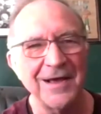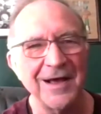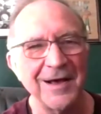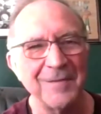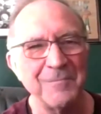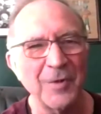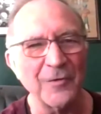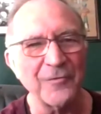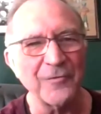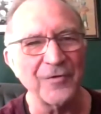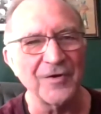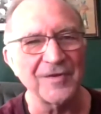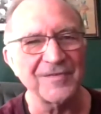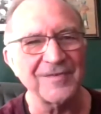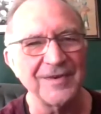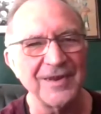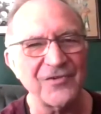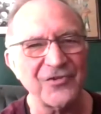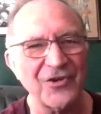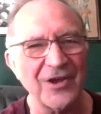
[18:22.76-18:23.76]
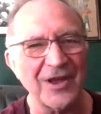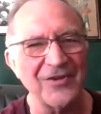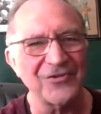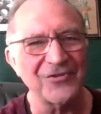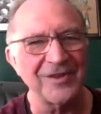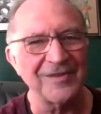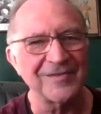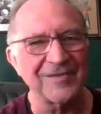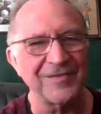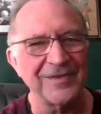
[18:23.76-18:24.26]
my first
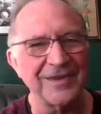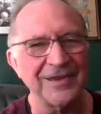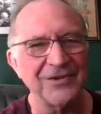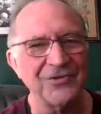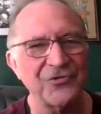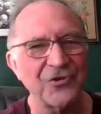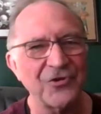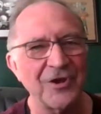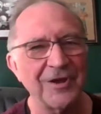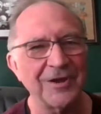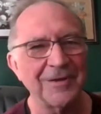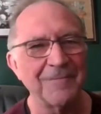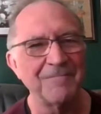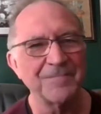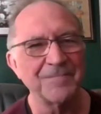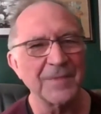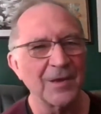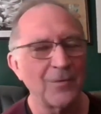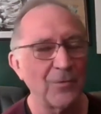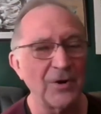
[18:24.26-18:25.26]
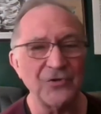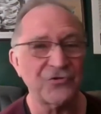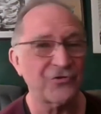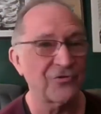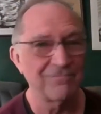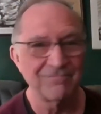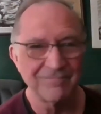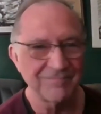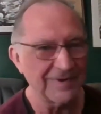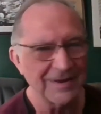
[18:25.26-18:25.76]
initiation into the I Ching,
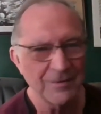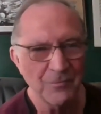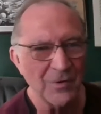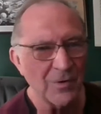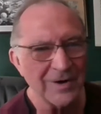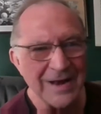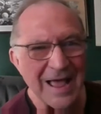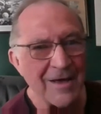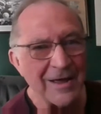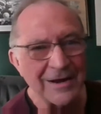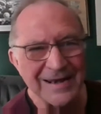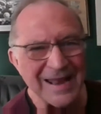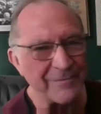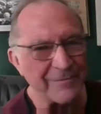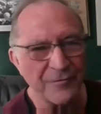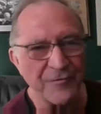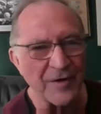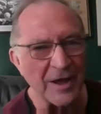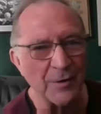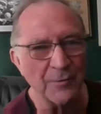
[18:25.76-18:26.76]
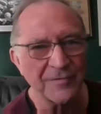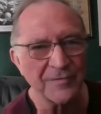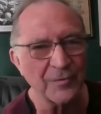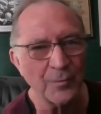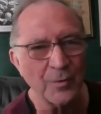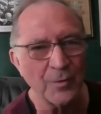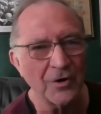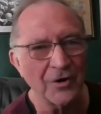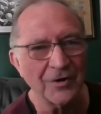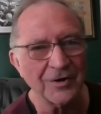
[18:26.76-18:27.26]
which never fails to
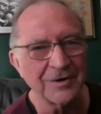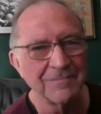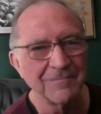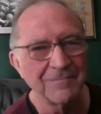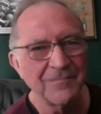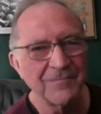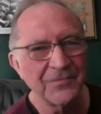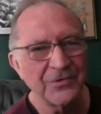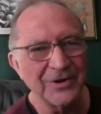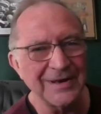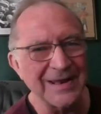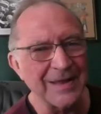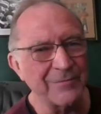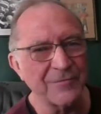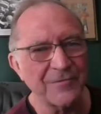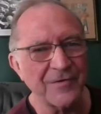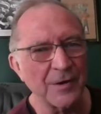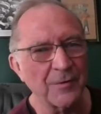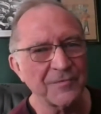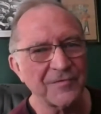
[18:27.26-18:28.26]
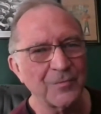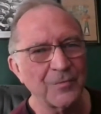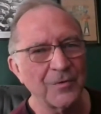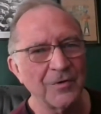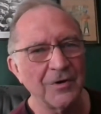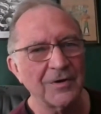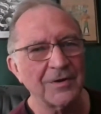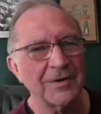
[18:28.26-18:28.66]
work. It never fails to work.